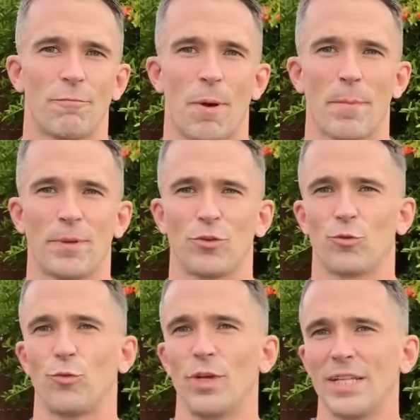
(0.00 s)
puppies
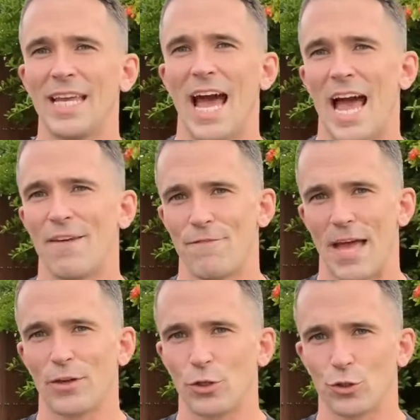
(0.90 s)
really high
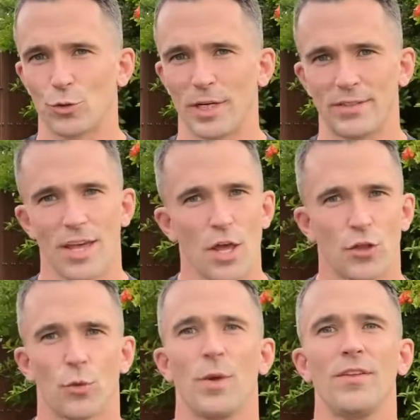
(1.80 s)
value treats.
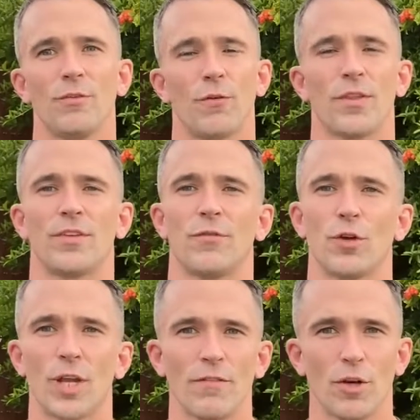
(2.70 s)
The reason for this, if
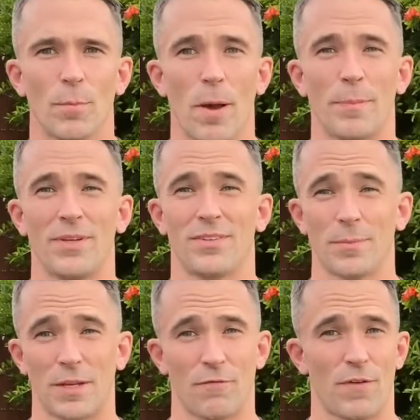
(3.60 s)
you're giving your puppy
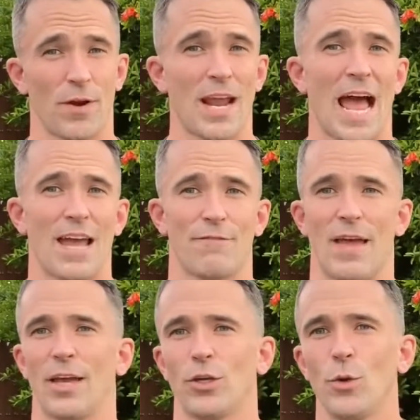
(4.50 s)
something very high
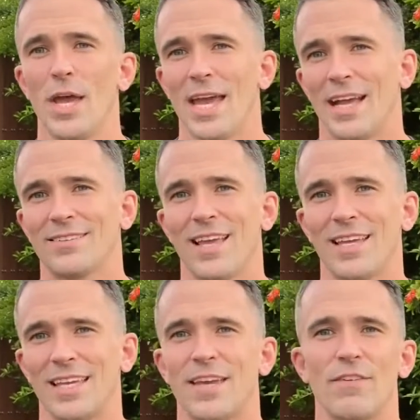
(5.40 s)
value, it's
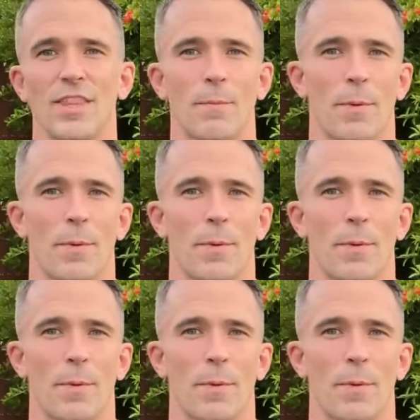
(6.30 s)
like giving them a